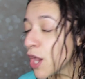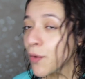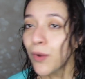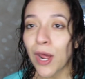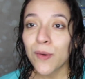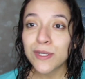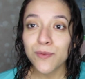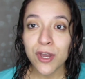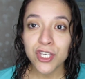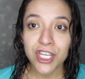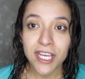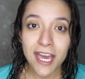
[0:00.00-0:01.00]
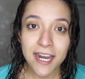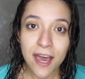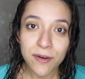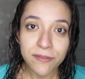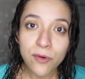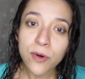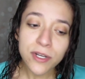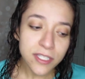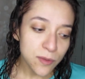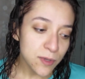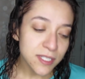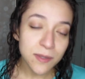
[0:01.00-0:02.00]
When I was washing it out, of course,
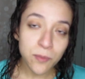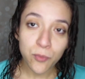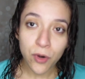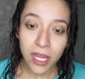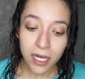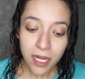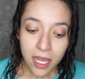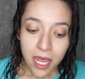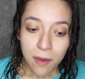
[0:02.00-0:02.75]
there was some red,